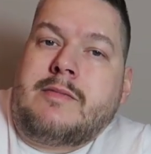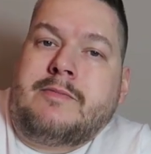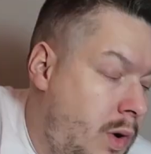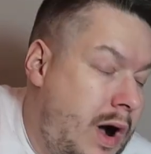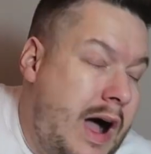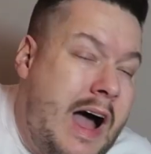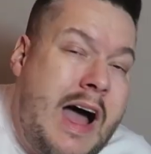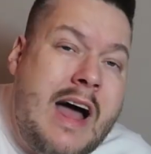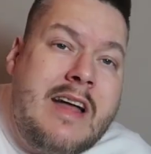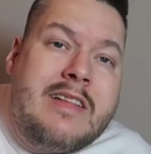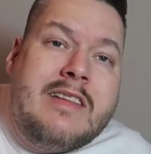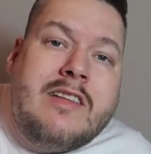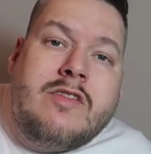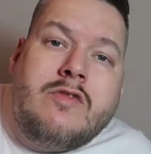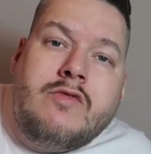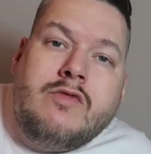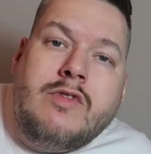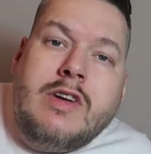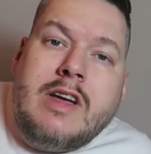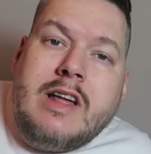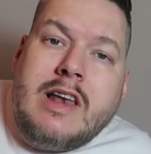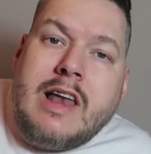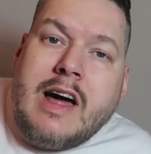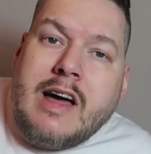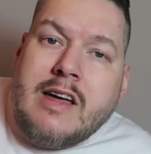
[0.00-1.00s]
What I didn't
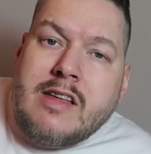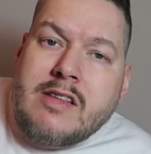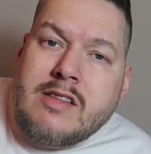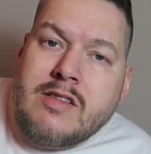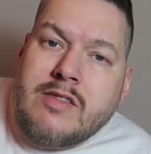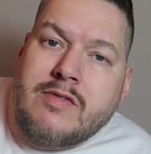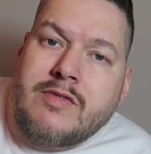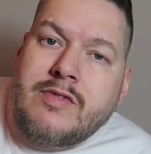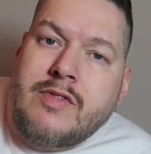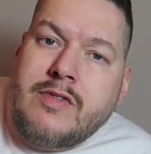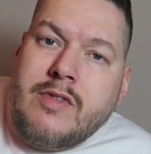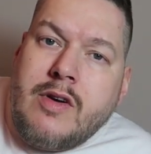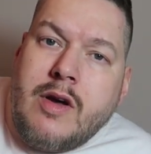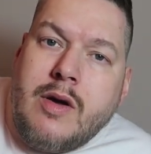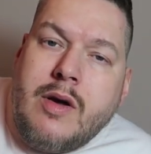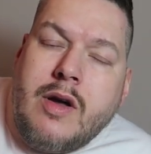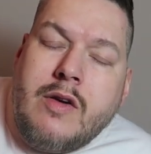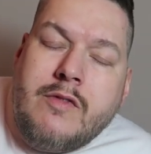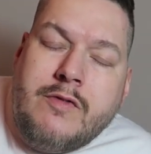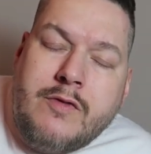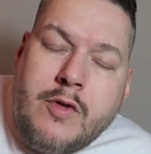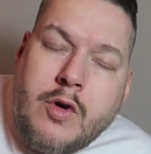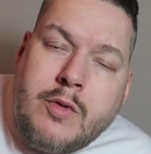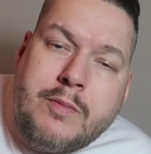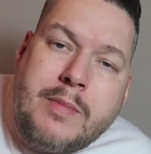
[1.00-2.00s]
realise,
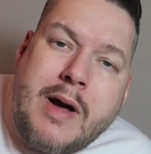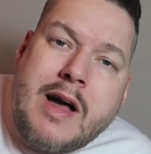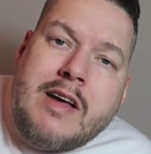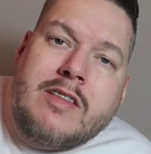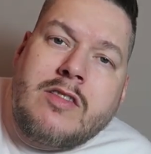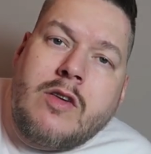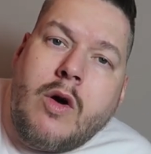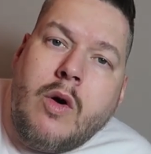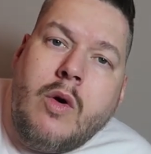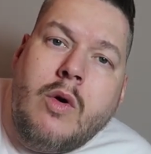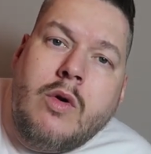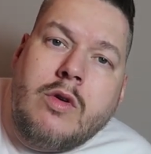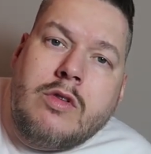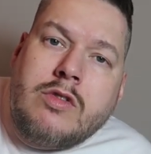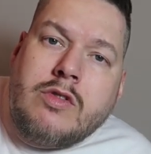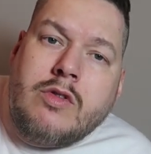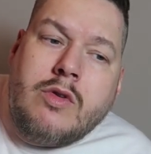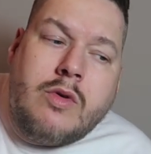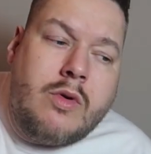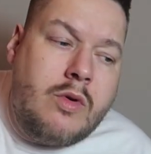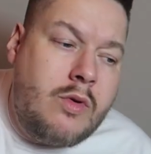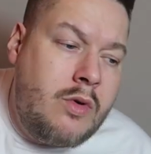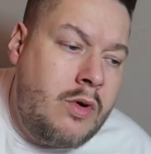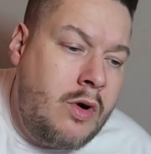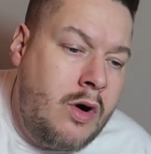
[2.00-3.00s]
food banks
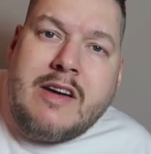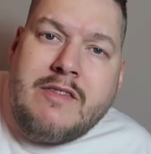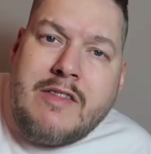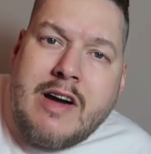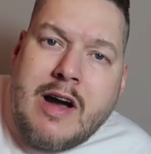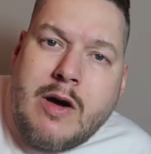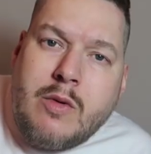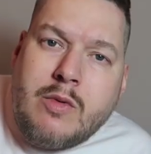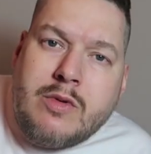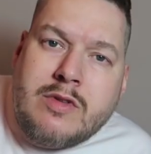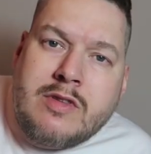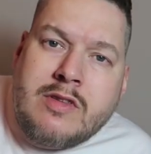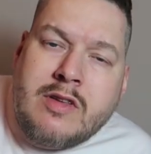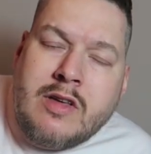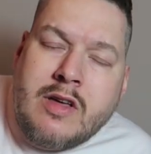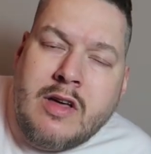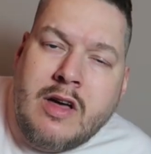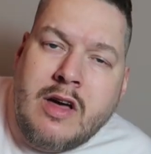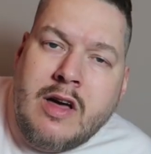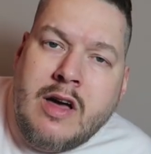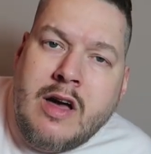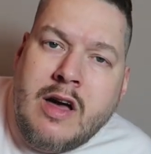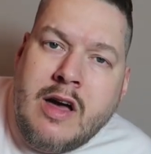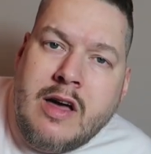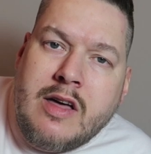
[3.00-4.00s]
also give out
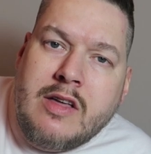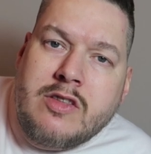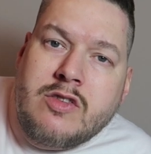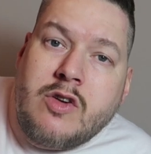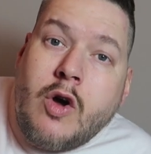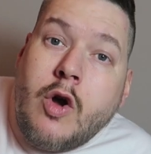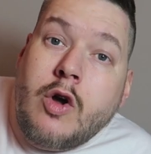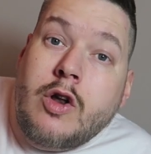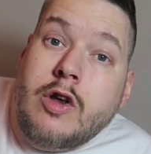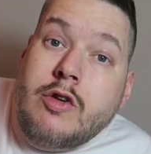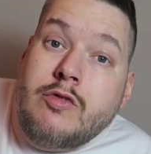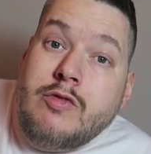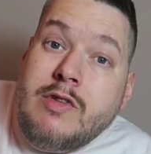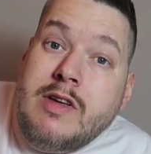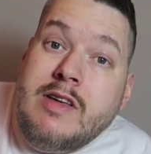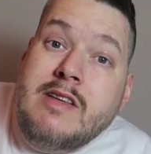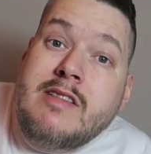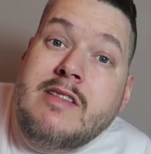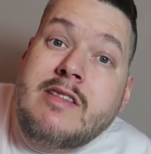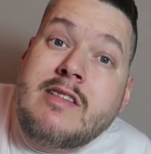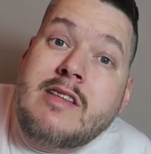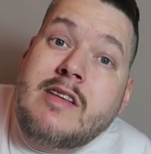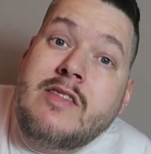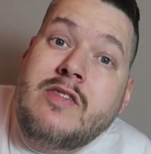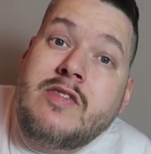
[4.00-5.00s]

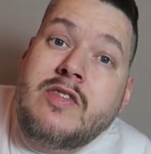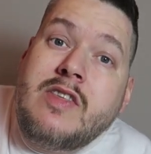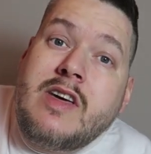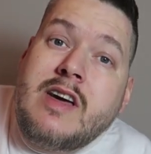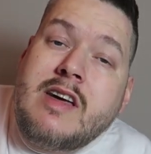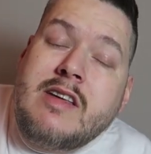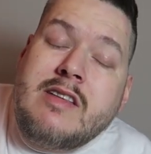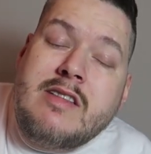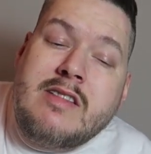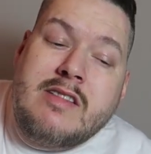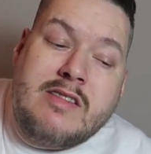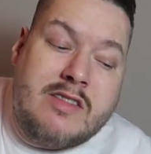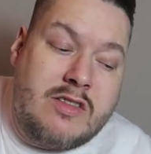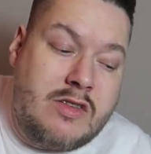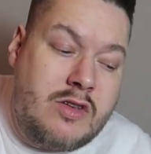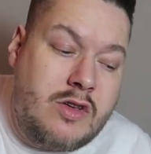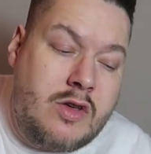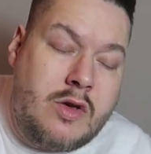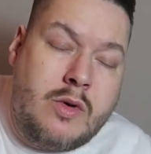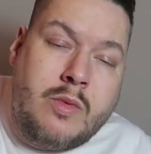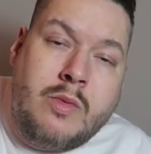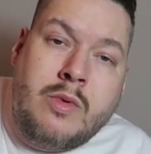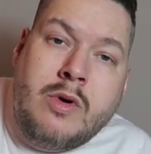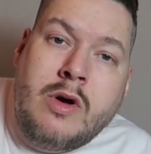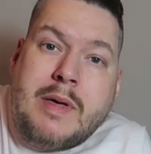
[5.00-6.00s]
toiletries and things
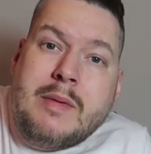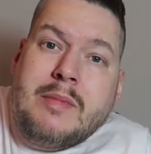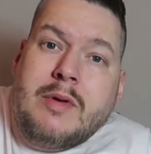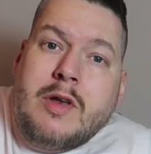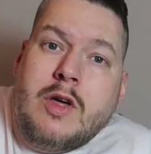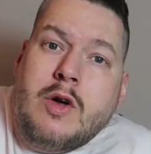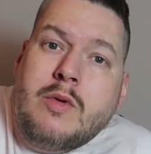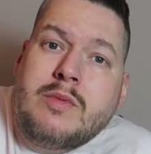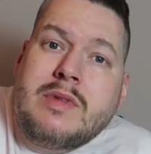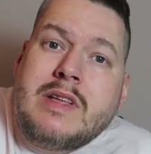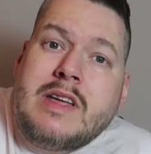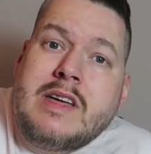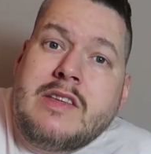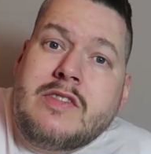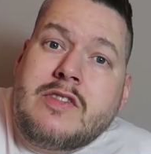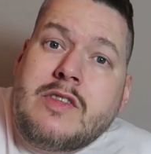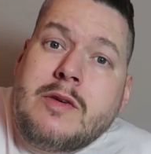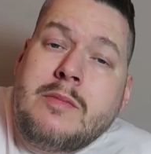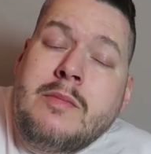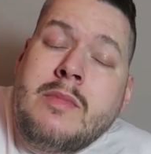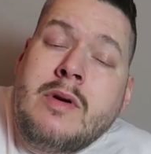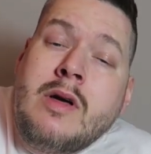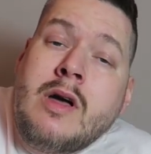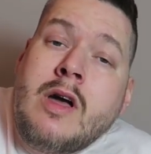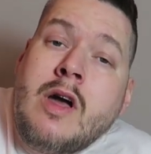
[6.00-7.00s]
to people who need
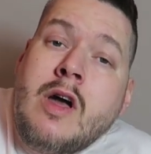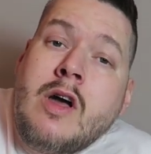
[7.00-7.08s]
them.